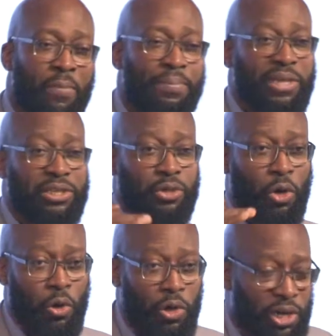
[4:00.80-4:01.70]
be
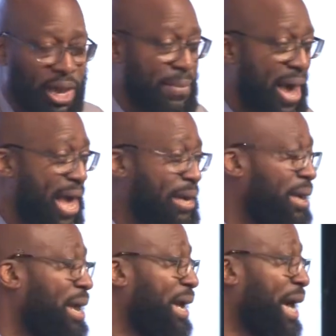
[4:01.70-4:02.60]
stolen, amen,
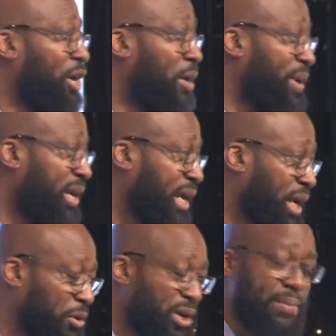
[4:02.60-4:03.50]
cannot be
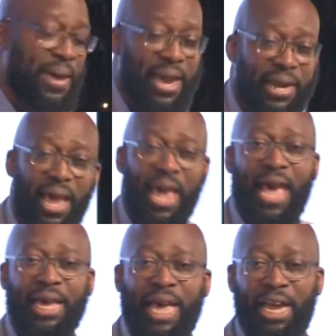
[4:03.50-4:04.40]
killed, amen,
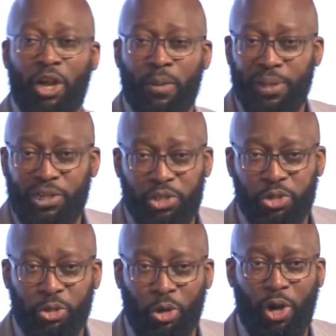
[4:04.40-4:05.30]
and cannot be
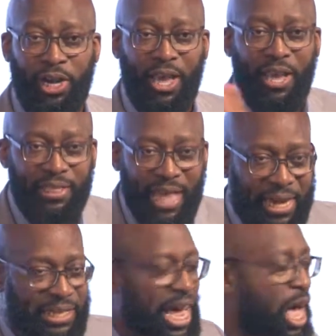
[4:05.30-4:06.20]
destroyed. That
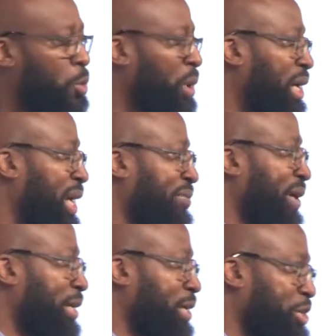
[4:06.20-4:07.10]
is how we live
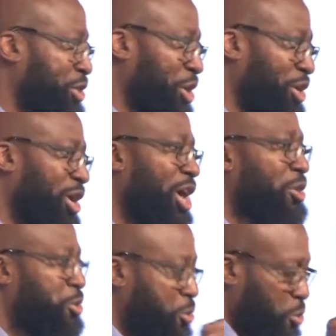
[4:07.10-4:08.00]
in the church,
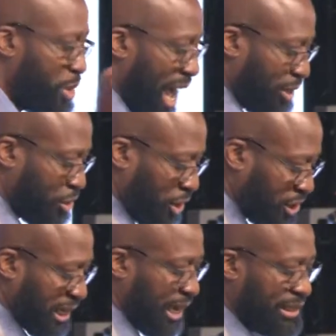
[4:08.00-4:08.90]
through that John
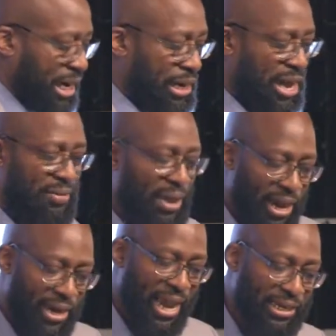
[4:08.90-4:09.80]
10:10 life.
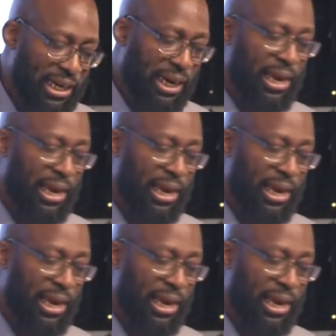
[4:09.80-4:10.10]
And I declare